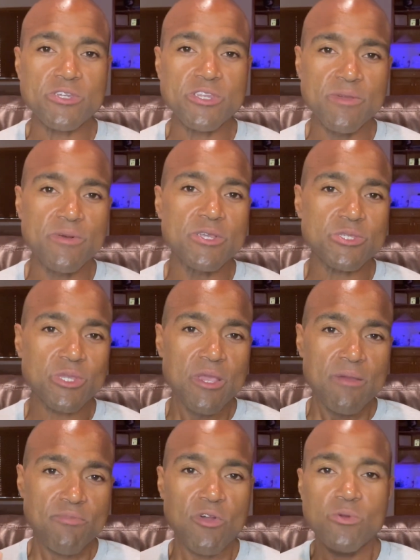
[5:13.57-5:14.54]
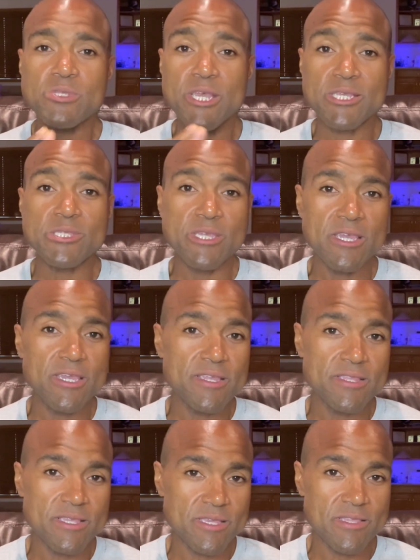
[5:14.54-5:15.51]
she was
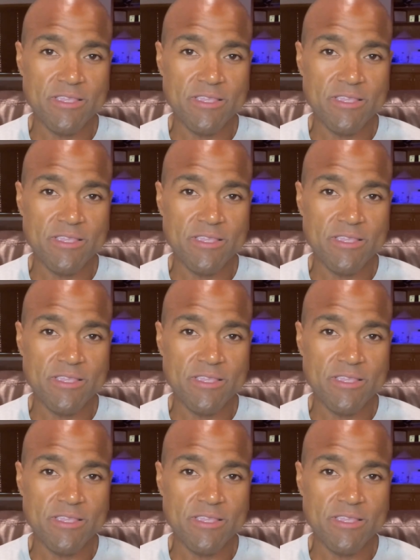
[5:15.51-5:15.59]
protesting the,